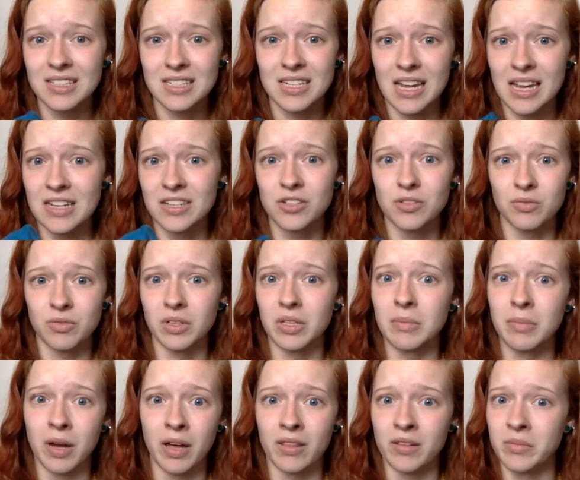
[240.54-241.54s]
tend to really
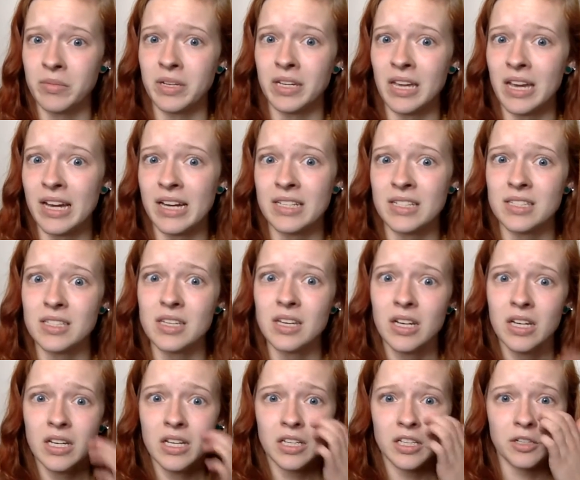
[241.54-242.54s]
bother me, as
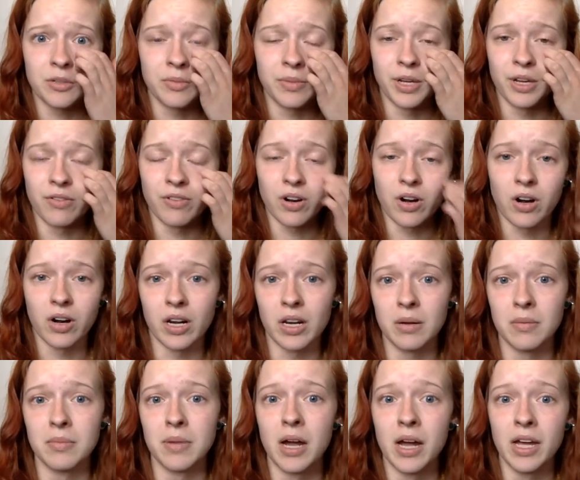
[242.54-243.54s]
you may have heard in
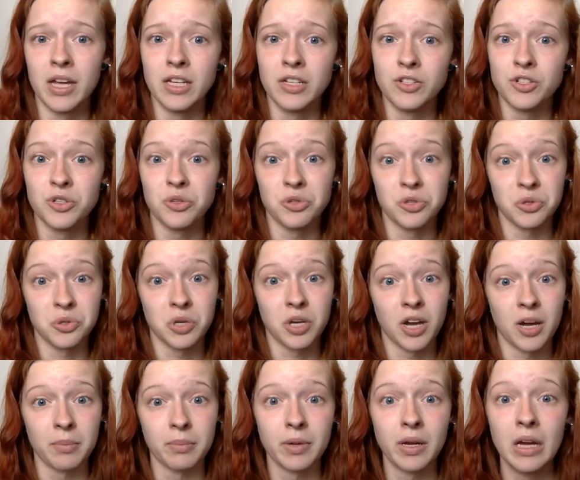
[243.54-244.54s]
my Juju cup